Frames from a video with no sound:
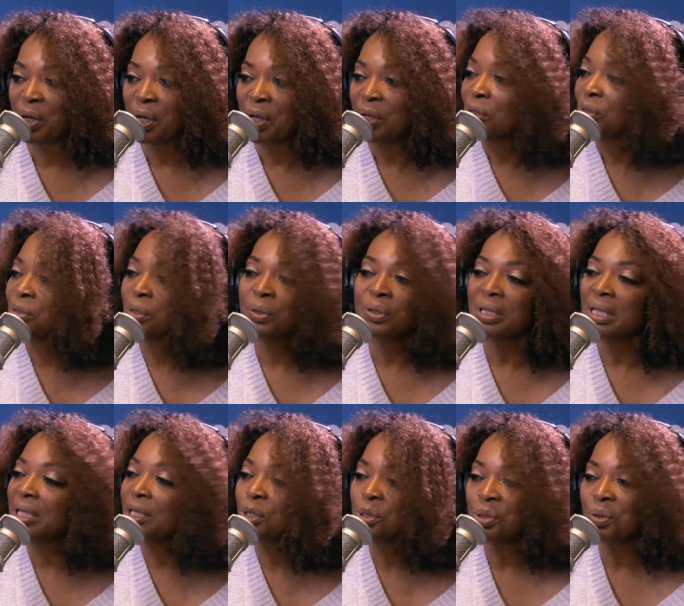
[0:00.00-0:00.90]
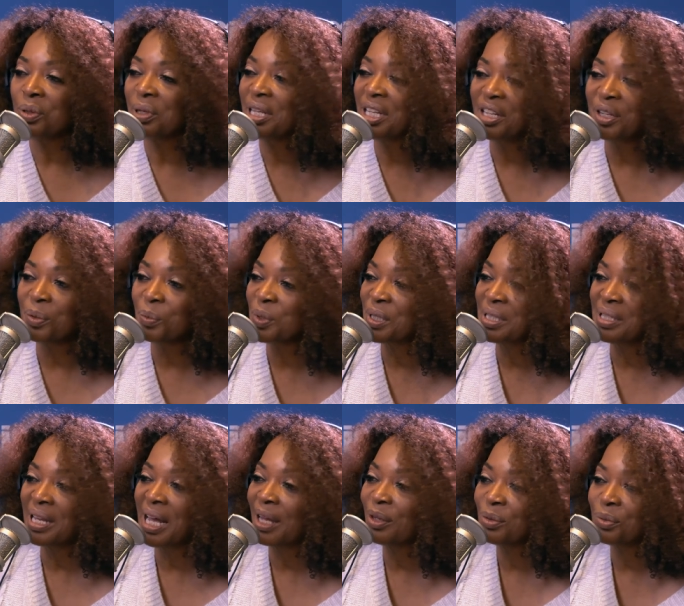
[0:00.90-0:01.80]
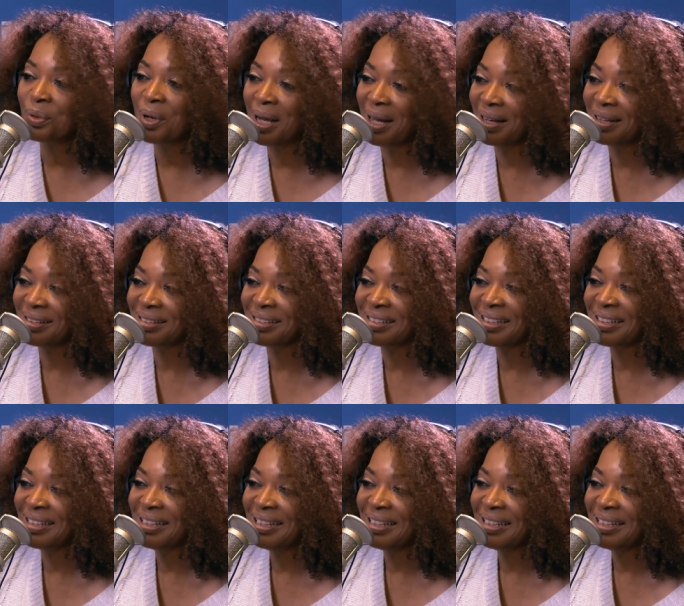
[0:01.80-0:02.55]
Mm. So the issue here was not drugs.